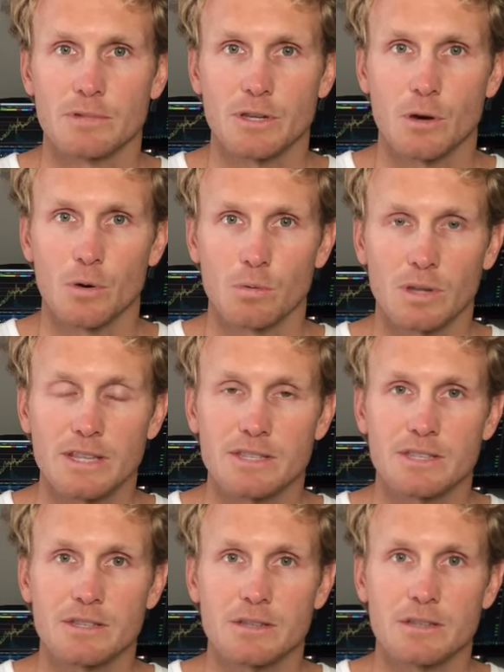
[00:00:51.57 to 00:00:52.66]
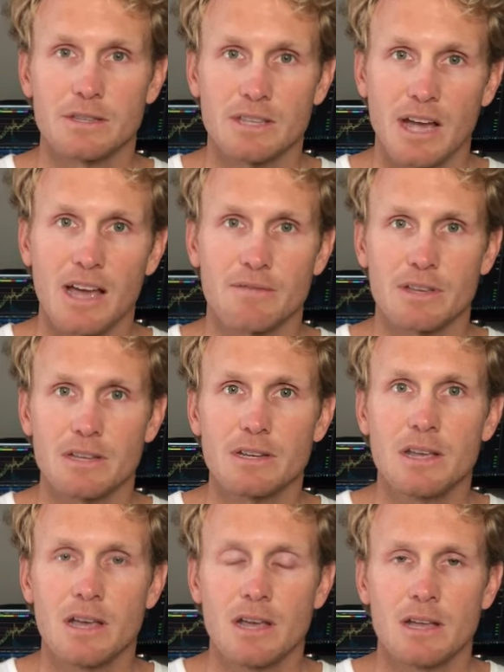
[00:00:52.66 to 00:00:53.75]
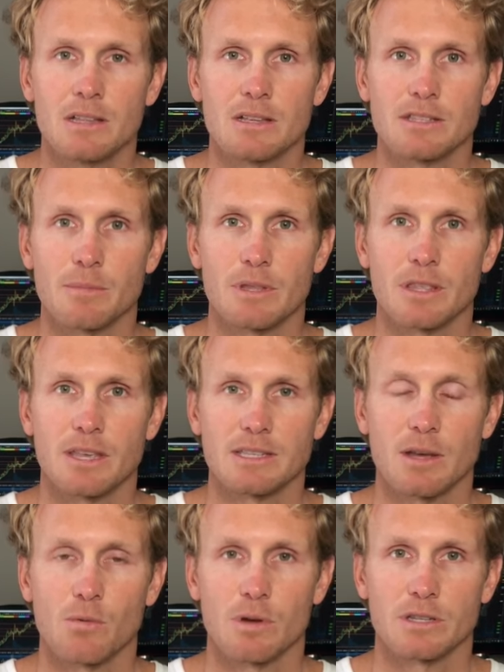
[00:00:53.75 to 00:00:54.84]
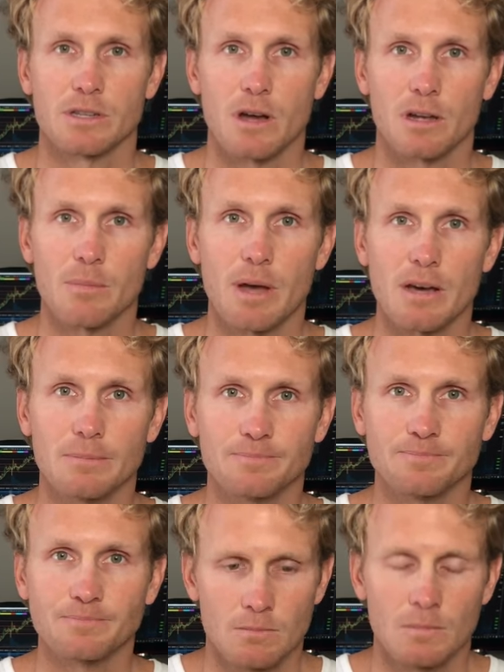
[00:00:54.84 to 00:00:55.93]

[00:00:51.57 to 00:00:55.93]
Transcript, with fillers: So let's dive in to some of the things I want to talk about.